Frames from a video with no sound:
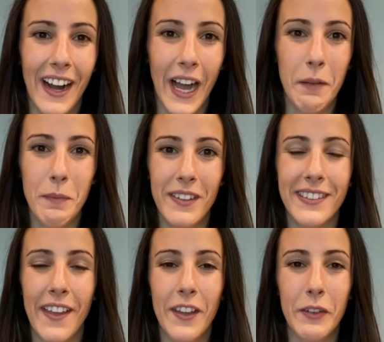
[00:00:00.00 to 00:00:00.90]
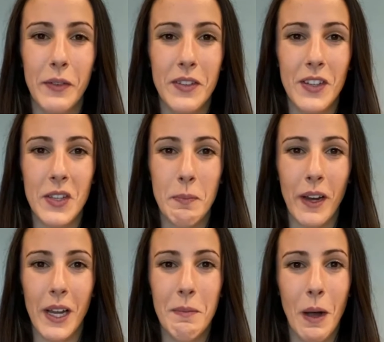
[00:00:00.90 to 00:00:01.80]
I'm Miss Heather from the
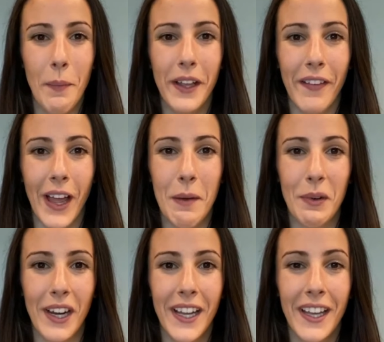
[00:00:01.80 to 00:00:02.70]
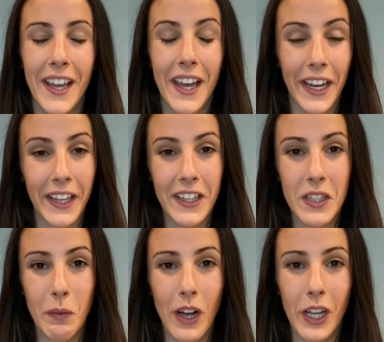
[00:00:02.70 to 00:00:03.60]
Tewksbury Public Library, and I'd like
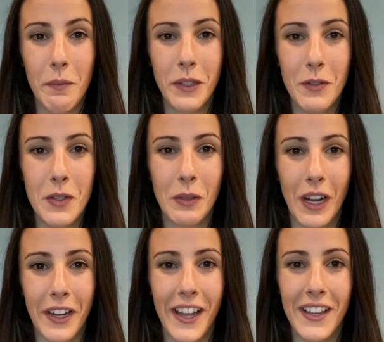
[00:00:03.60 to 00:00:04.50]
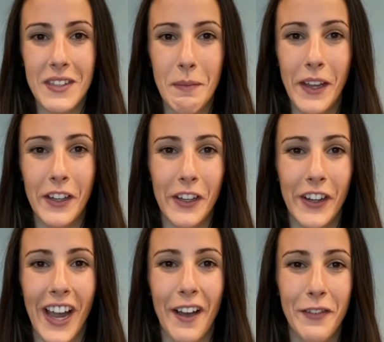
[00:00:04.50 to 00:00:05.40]
to welcome you to our next maker
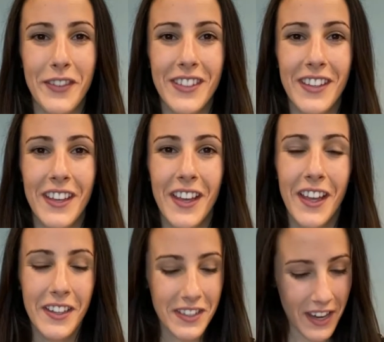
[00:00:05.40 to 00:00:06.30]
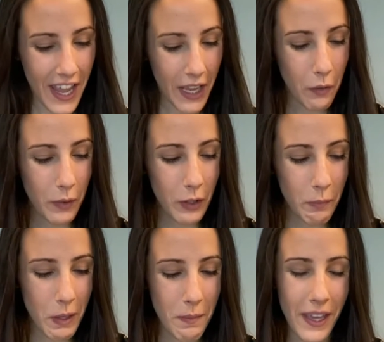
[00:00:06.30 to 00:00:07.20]
craft. Today we will
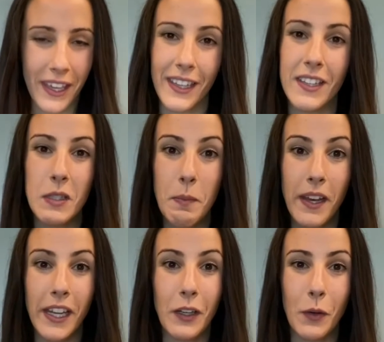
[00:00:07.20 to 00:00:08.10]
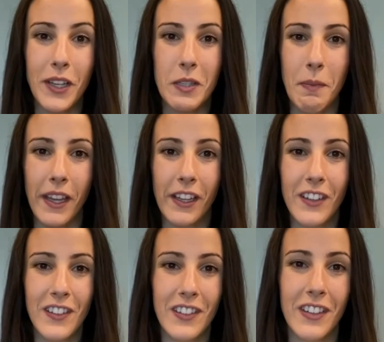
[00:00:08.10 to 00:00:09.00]
be making spinning
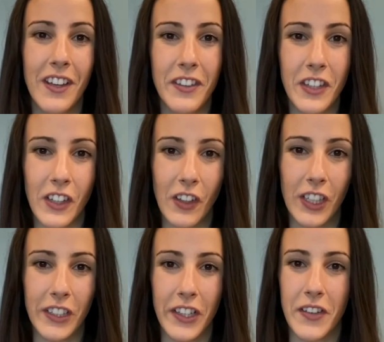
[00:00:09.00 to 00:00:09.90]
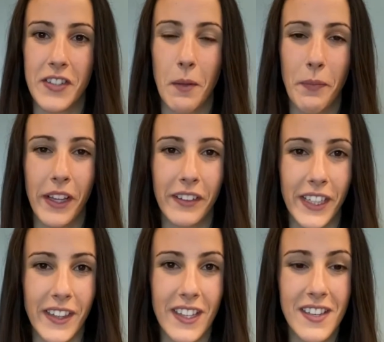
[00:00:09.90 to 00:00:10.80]
noisemakers. They'll look a little something
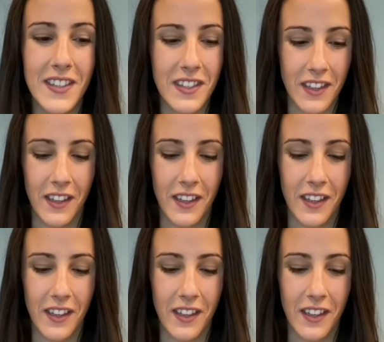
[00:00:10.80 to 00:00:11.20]
like this.